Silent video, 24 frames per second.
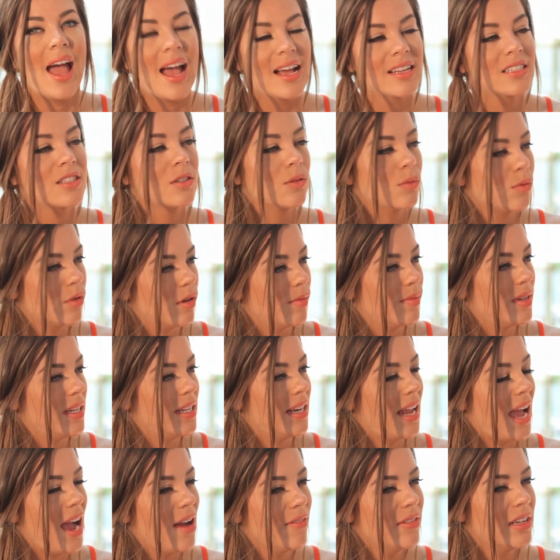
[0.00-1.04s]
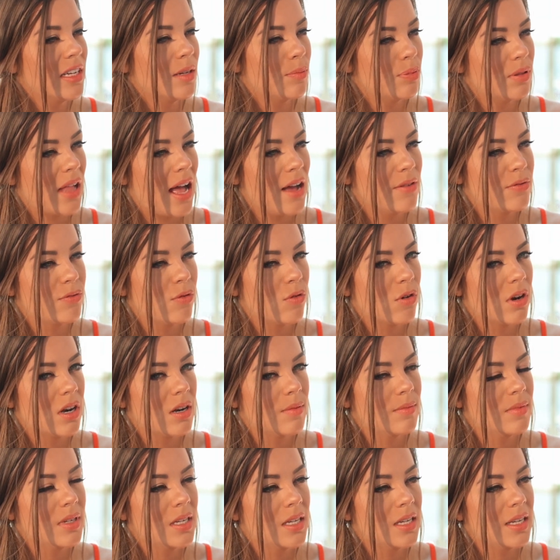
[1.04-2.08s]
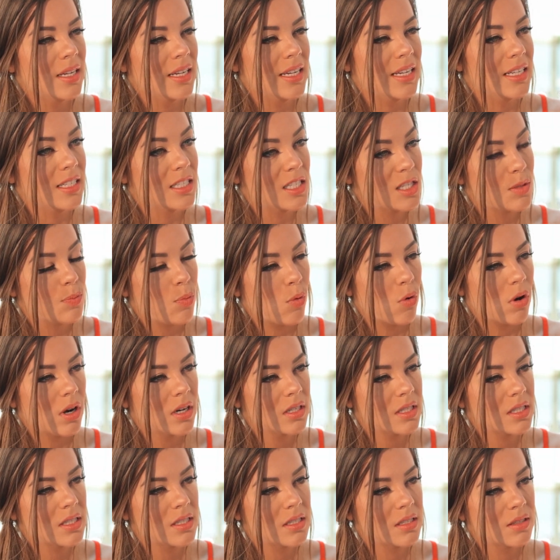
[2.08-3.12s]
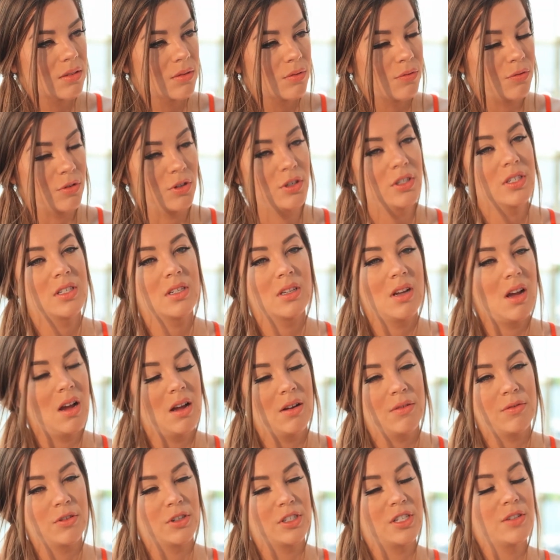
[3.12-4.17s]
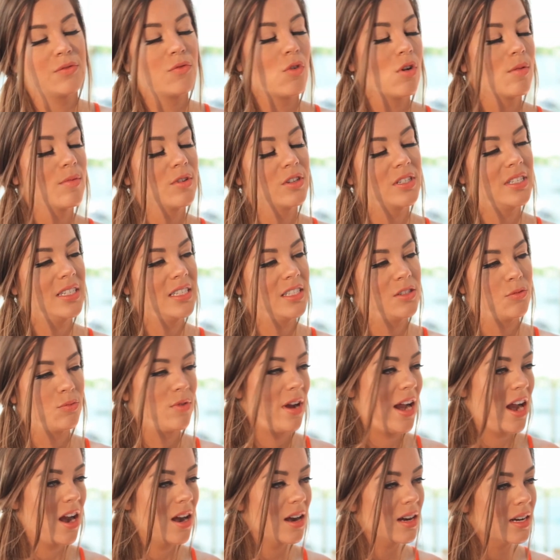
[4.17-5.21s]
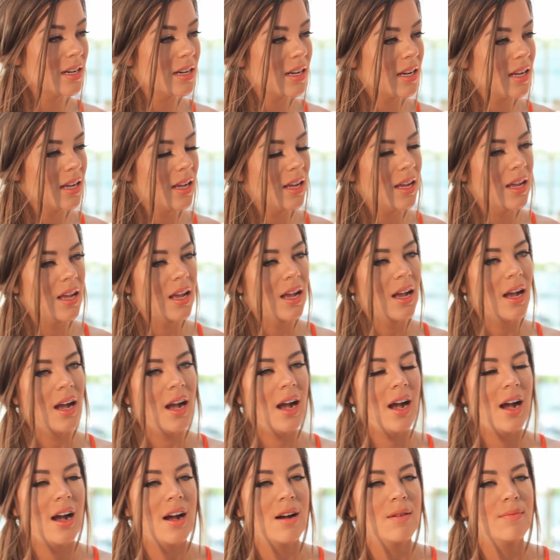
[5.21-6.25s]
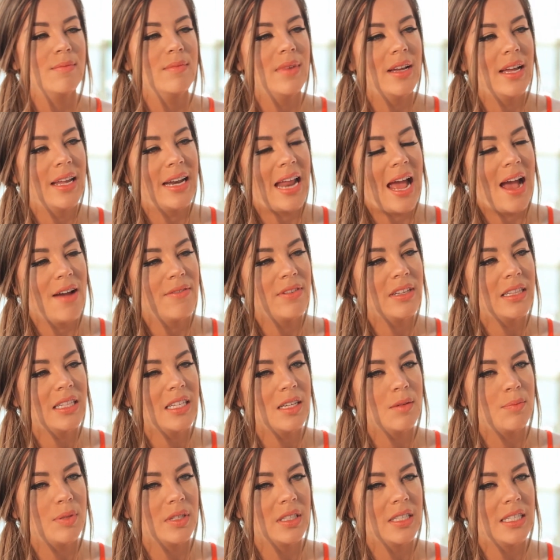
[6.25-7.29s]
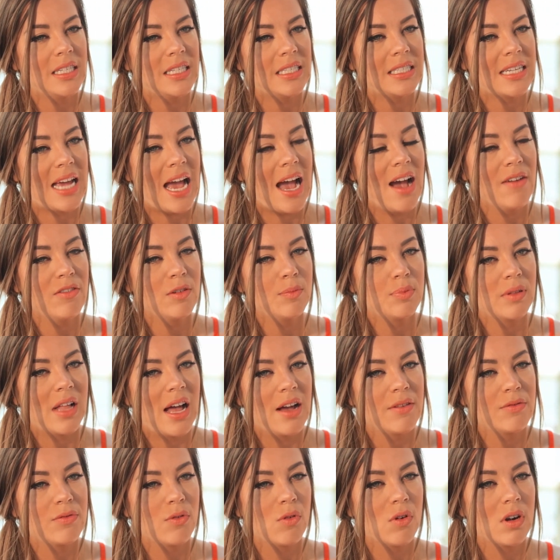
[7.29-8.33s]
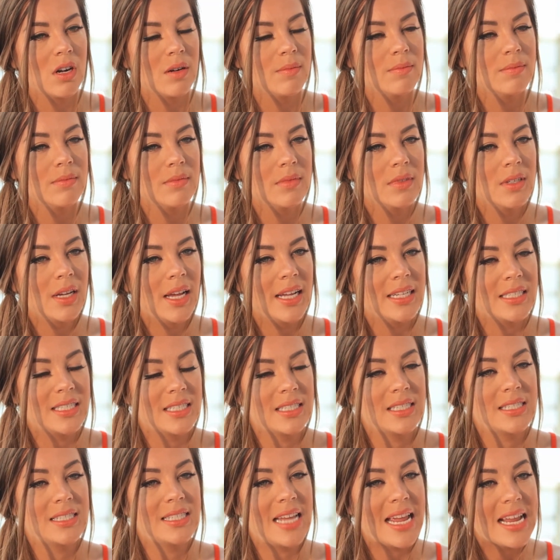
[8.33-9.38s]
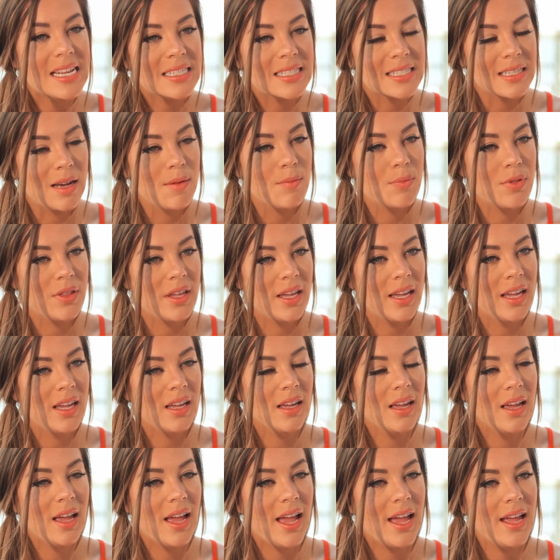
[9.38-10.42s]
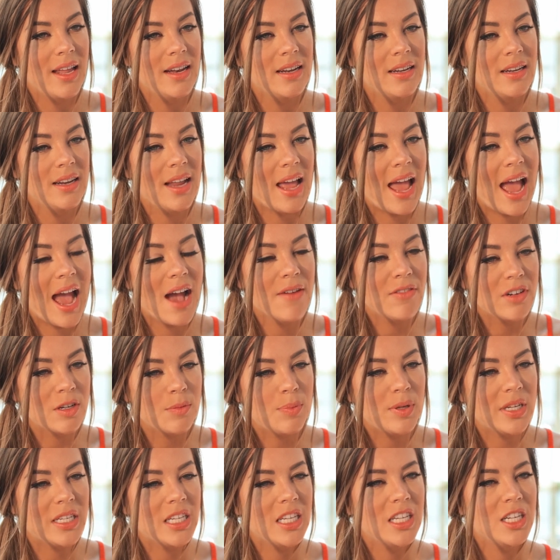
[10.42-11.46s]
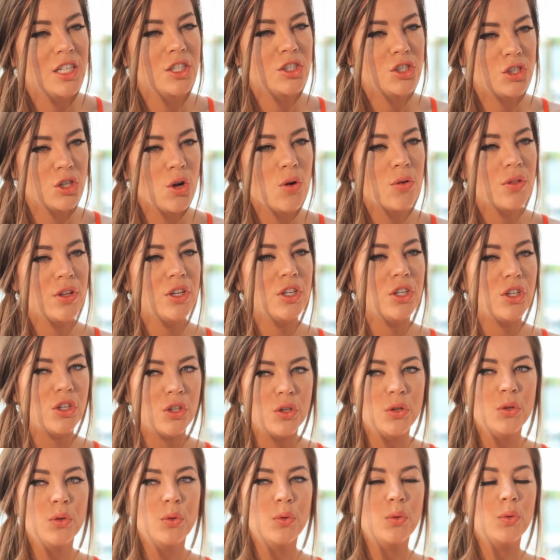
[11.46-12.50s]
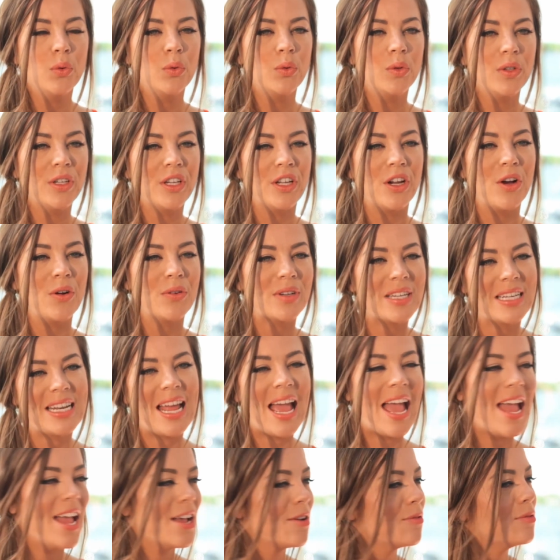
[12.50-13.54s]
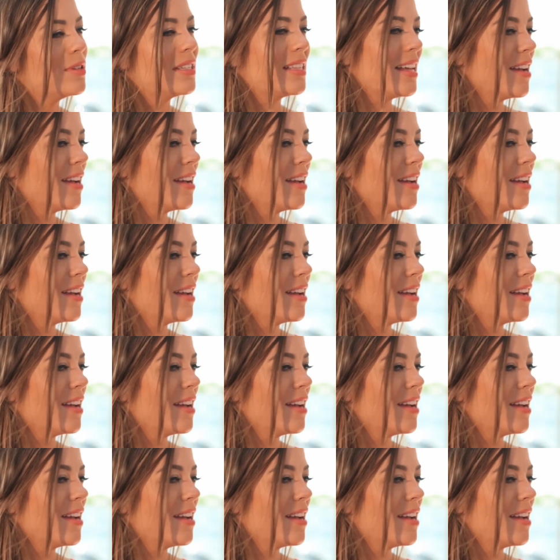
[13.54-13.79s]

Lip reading: as a woman, having a platform in sports, first and foremost, is rare. Yep. And having the ability to have a platform and to say something and have an opinion and show that you know, can hang with